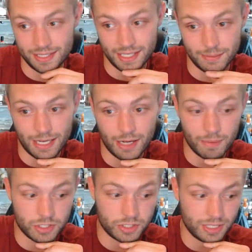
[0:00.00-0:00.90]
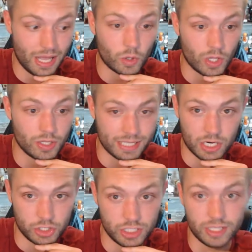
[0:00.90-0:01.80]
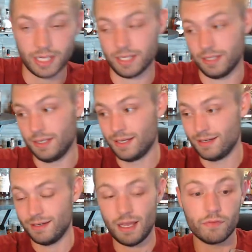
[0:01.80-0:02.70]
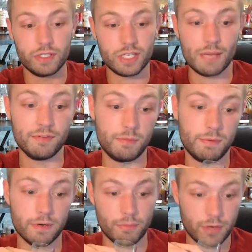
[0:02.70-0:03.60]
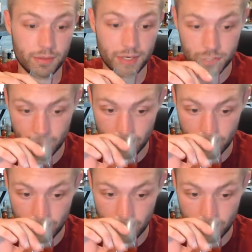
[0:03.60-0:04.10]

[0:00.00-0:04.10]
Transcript: how much alcohol is actually in that. Every type of spirit, pretty much.